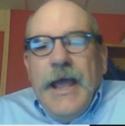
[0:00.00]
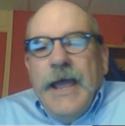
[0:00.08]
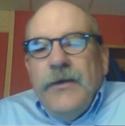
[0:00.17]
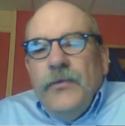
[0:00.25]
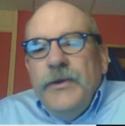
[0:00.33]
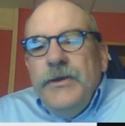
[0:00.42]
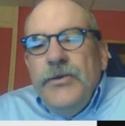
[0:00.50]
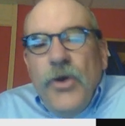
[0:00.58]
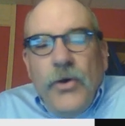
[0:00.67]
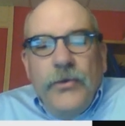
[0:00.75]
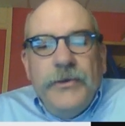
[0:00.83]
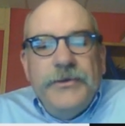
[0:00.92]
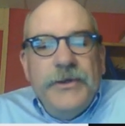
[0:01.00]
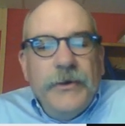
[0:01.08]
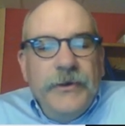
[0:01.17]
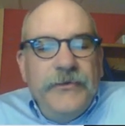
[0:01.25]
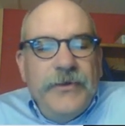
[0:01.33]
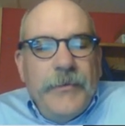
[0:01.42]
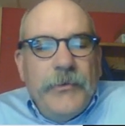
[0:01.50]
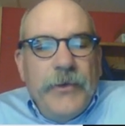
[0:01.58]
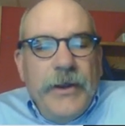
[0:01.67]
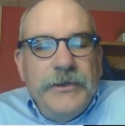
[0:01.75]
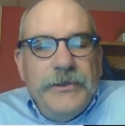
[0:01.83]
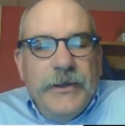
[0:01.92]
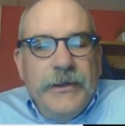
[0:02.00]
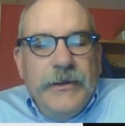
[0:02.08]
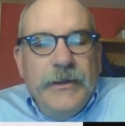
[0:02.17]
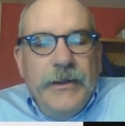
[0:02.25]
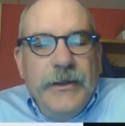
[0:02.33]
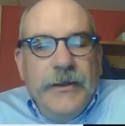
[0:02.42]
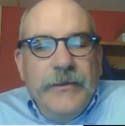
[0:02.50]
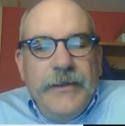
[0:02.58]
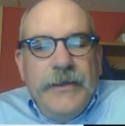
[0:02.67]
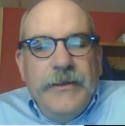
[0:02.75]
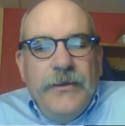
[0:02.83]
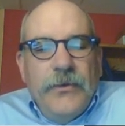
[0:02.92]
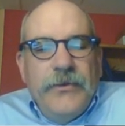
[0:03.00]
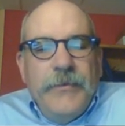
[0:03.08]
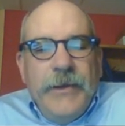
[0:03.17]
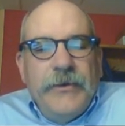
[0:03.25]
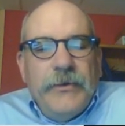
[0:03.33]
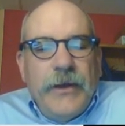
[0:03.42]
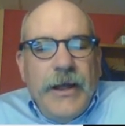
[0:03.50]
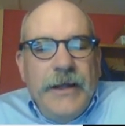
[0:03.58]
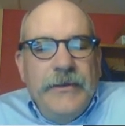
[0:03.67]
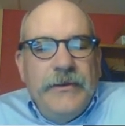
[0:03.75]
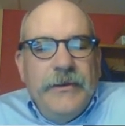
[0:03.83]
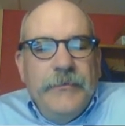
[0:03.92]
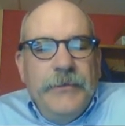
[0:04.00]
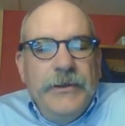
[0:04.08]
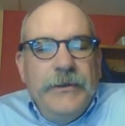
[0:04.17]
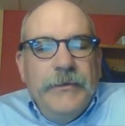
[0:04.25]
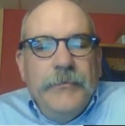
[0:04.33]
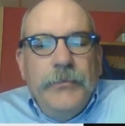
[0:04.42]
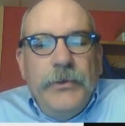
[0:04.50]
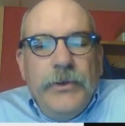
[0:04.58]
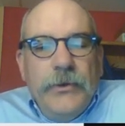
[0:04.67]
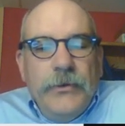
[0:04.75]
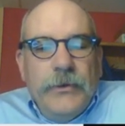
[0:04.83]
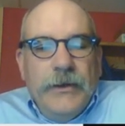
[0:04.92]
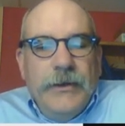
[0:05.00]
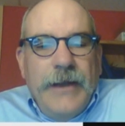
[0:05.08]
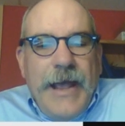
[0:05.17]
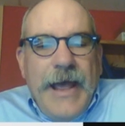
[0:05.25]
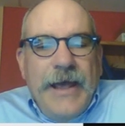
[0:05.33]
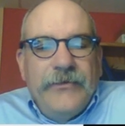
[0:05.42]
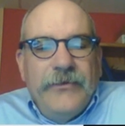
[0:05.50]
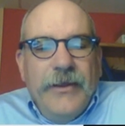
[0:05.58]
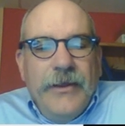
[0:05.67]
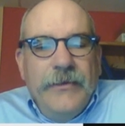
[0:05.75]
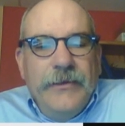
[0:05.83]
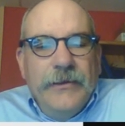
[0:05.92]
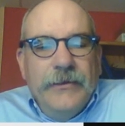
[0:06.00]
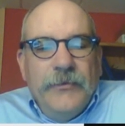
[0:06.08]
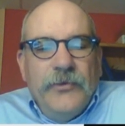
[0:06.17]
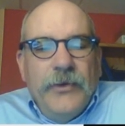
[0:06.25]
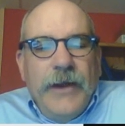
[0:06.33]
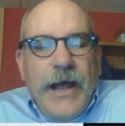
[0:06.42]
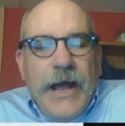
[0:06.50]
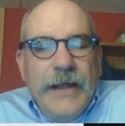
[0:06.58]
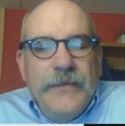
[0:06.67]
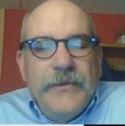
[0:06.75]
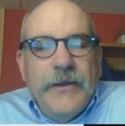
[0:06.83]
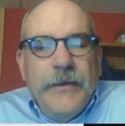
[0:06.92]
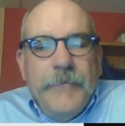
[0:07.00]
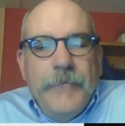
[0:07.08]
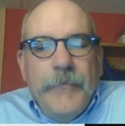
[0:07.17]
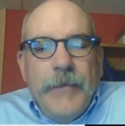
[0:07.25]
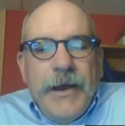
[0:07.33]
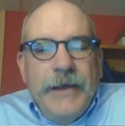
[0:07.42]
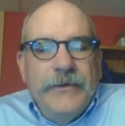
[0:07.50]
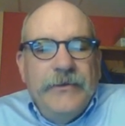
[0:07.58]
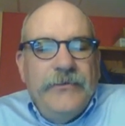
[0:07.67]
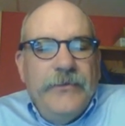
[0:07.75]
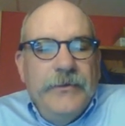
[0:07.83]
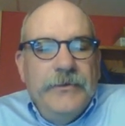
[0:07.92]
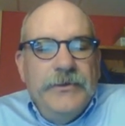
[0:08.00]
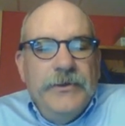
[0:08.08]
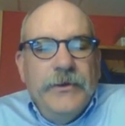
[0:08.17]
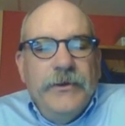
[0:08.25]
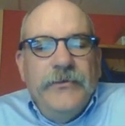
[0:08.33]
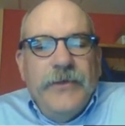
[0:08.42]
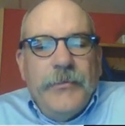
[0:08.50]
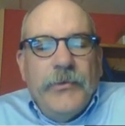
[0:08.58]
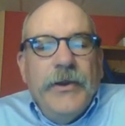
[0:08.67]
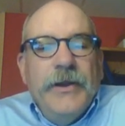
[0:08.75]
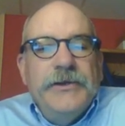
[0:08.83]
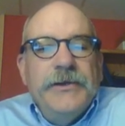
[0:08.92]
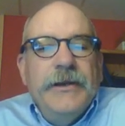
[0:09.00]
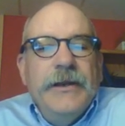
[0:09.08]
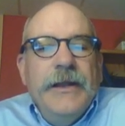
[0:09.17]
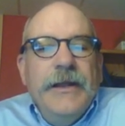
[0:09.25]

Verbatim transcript: and we know the geoid separation, then the orthometric height can be computed as the ellipsoid height minus the geoid separation.